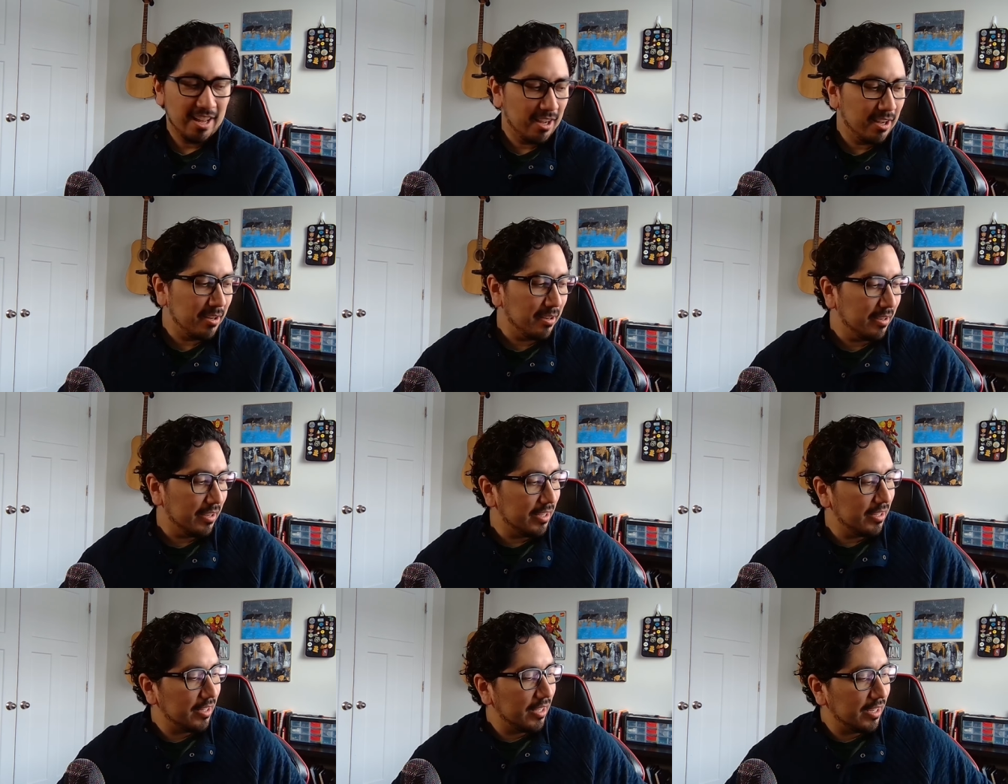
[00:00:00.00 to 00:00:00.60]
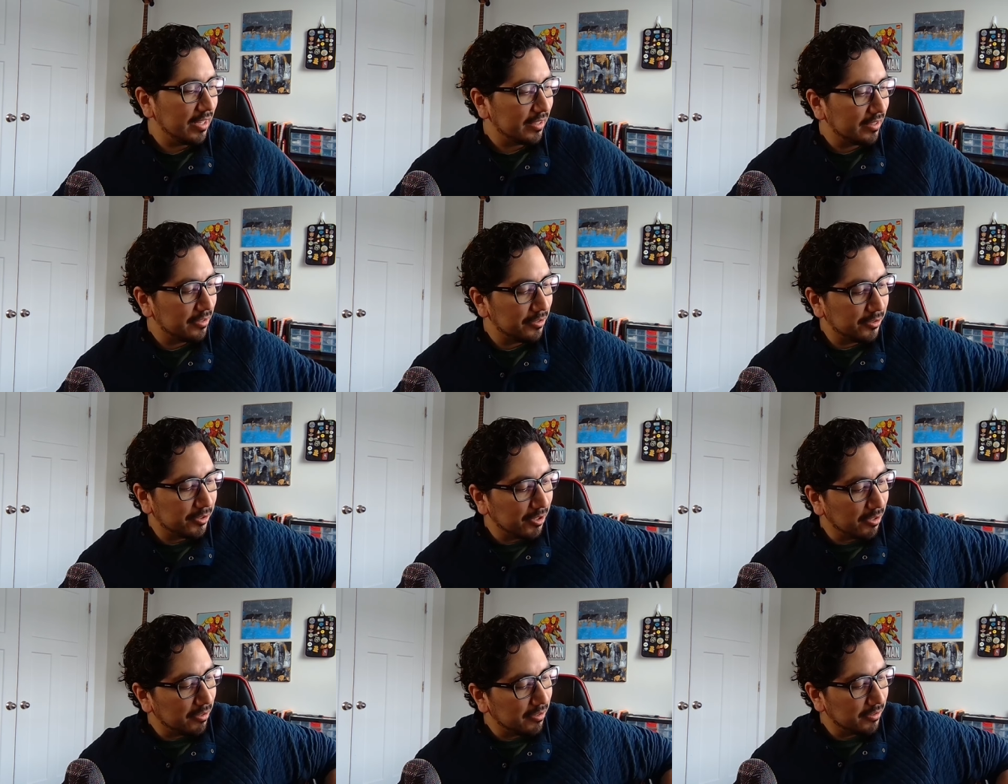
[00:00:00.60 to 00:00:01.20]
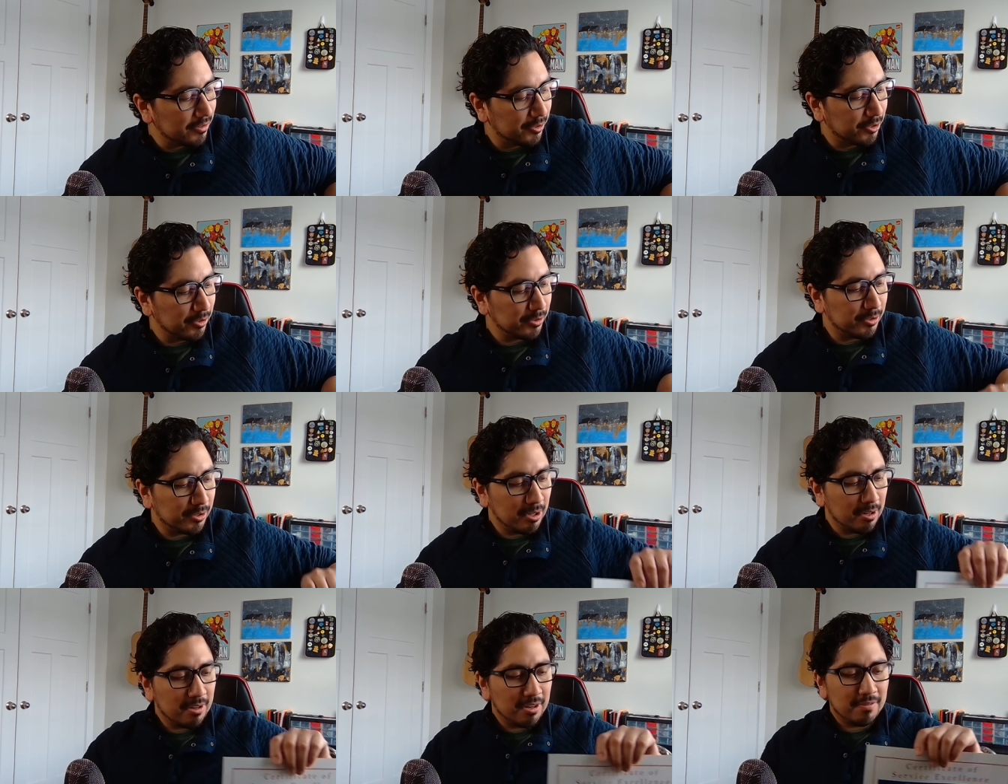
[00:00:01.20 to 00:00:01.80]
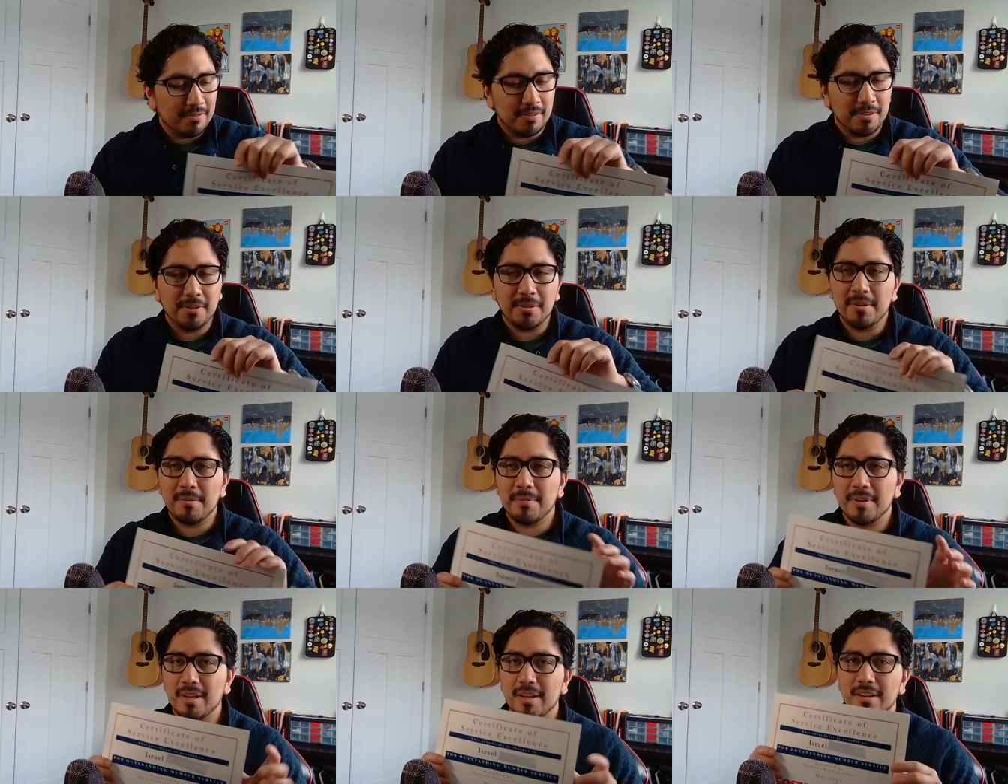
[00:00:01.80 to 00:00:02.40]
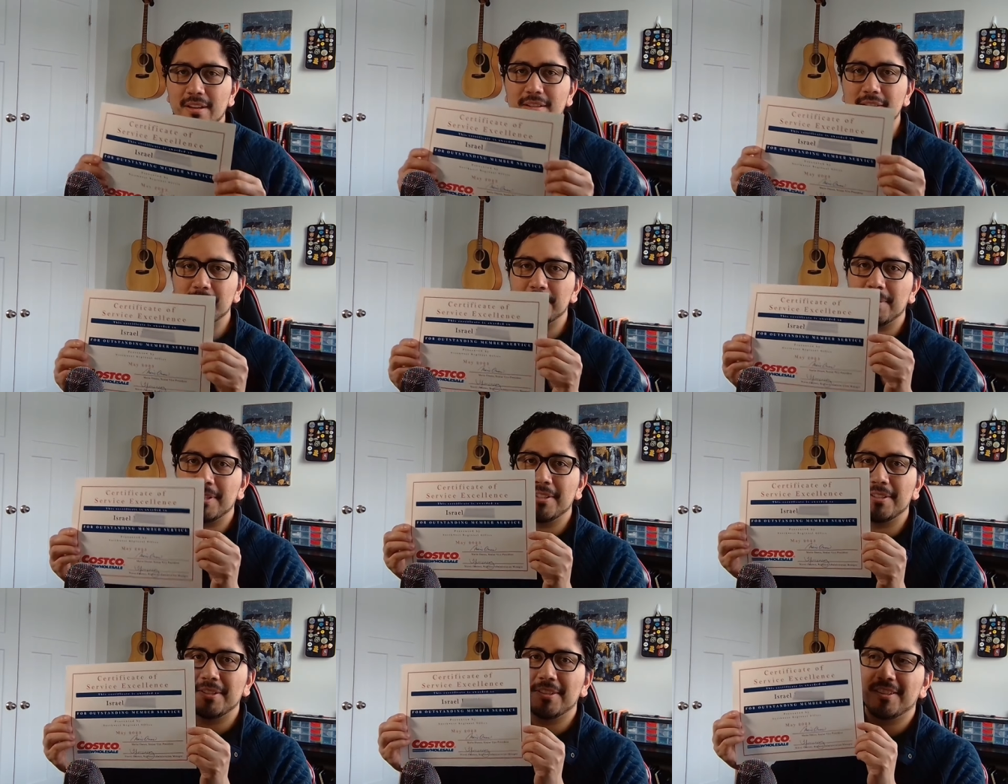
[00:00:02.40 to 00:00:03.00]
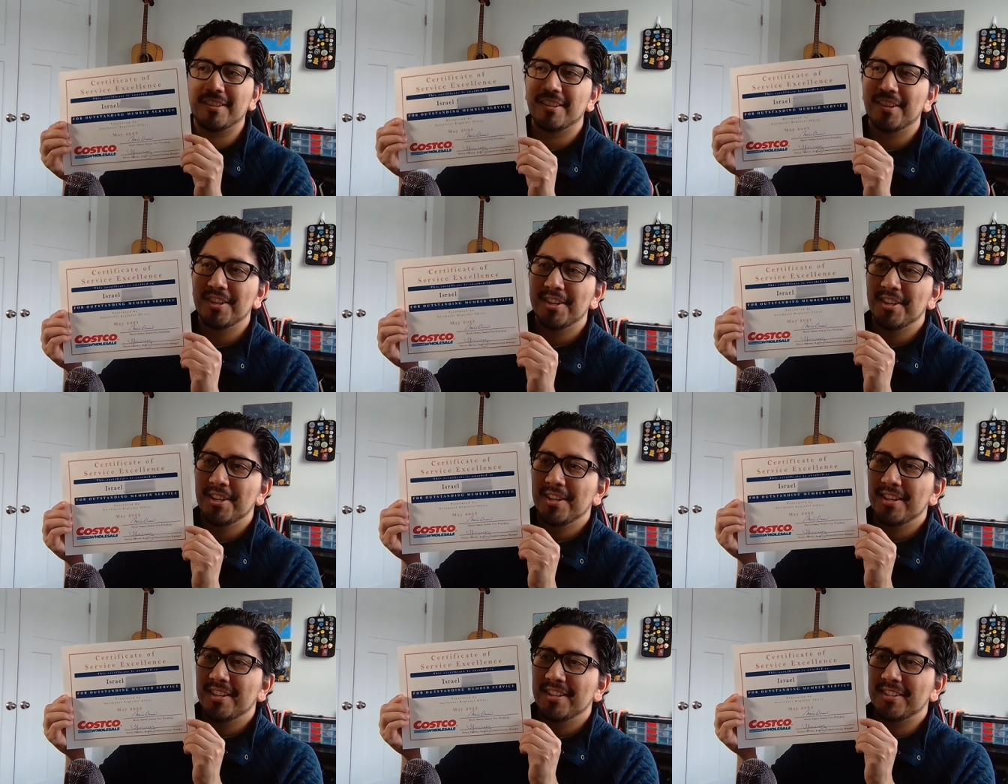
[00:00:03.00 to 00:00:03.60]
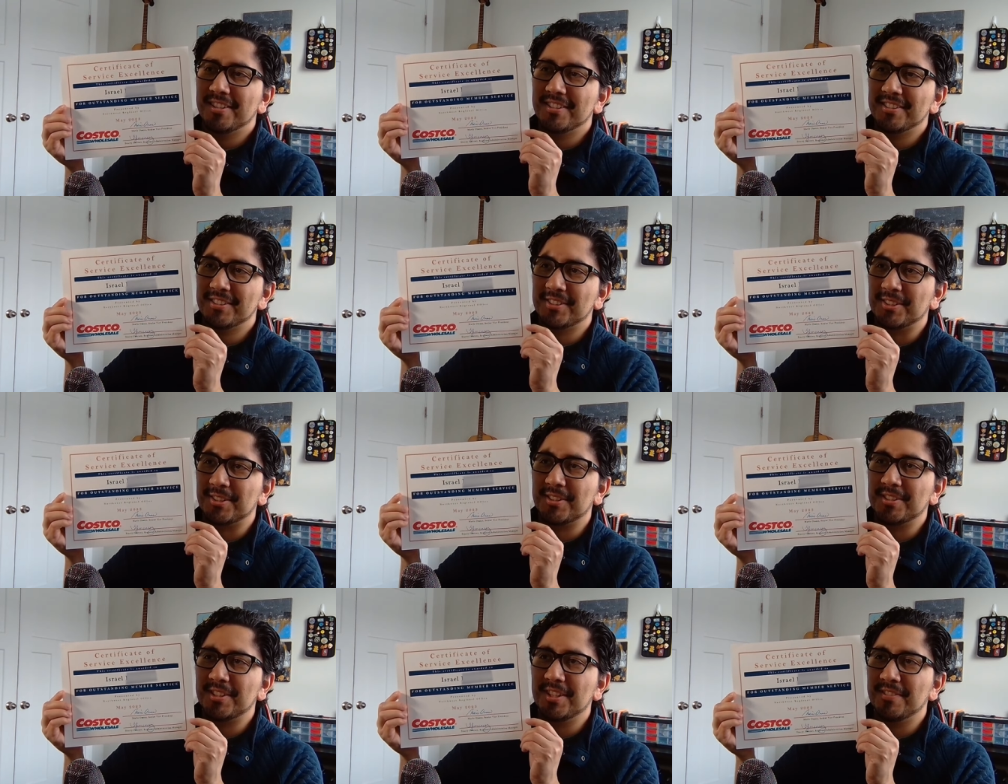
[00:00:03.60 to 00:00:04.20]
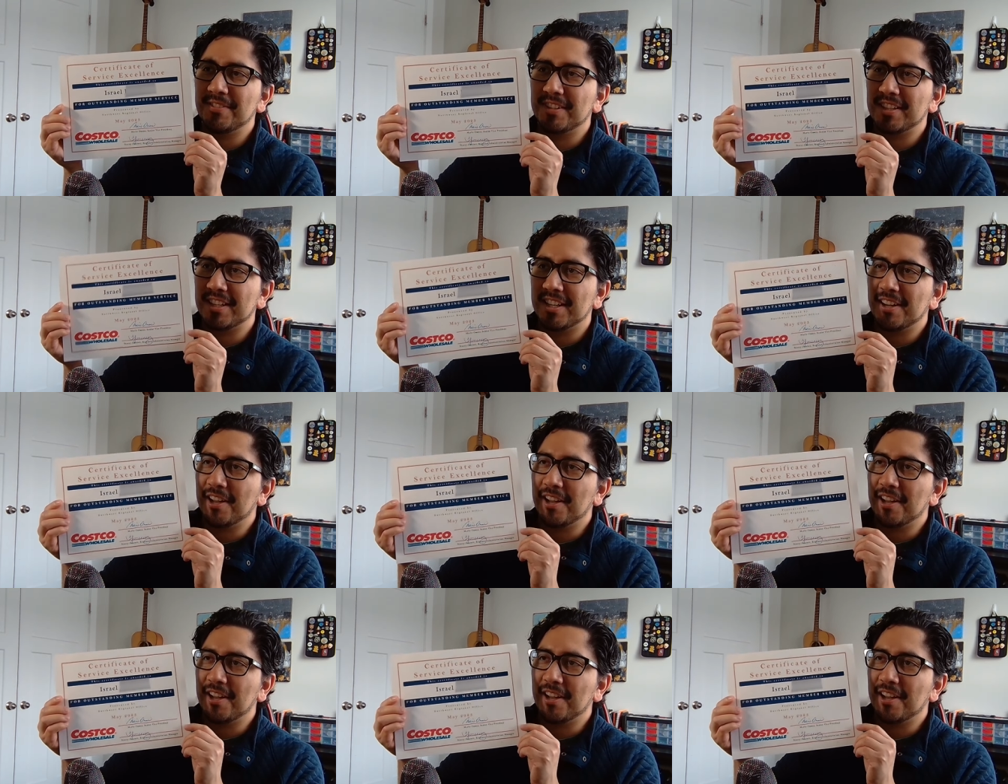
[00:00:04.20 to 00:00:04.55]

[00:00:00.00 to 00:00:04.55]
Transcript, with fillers: oh, and like to show to show off a little bit, here's my little little certificate.